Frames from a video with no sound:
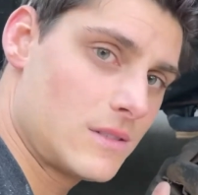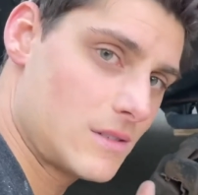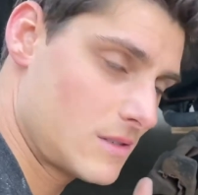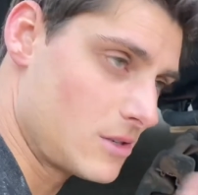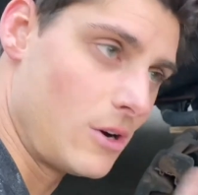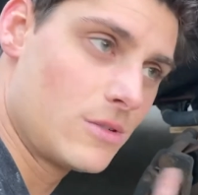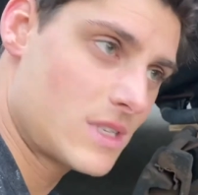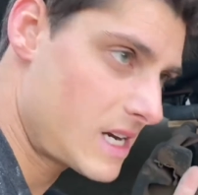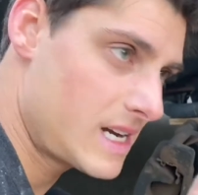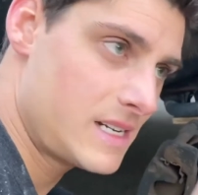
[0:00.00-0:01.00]
Don't
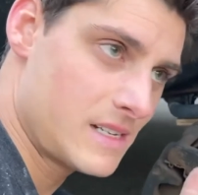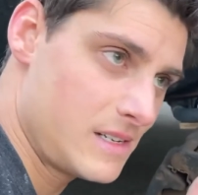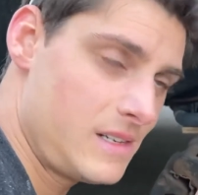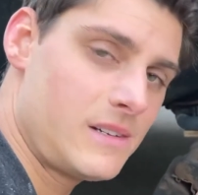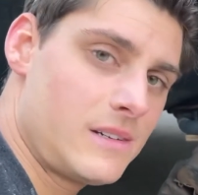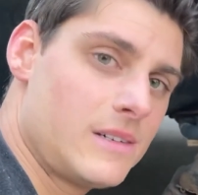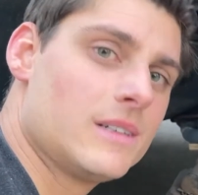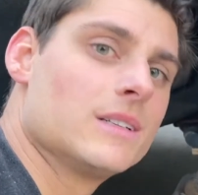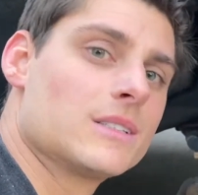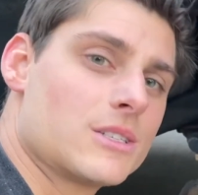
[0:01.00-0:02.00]
tighten it
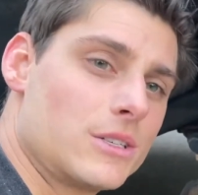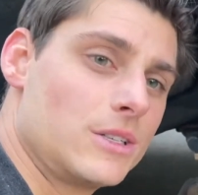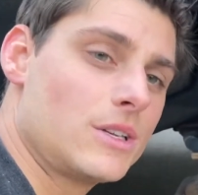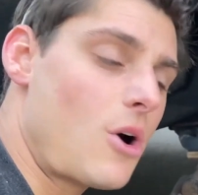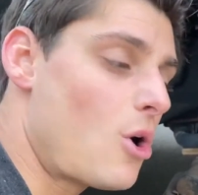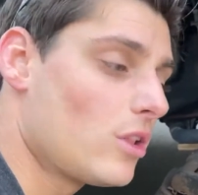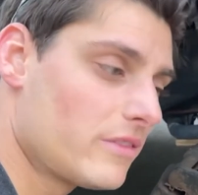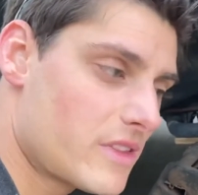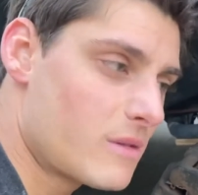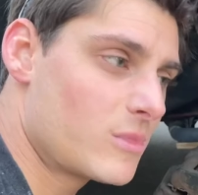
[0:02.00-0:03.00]
until all
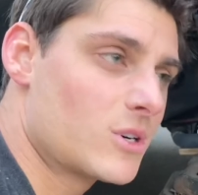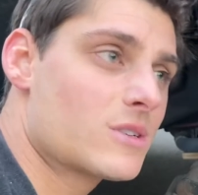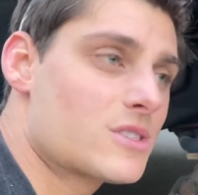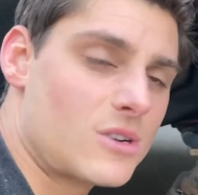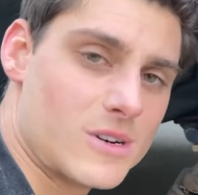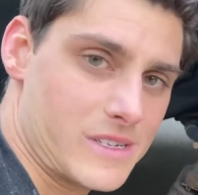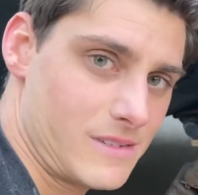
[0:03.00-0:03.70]
of them are started.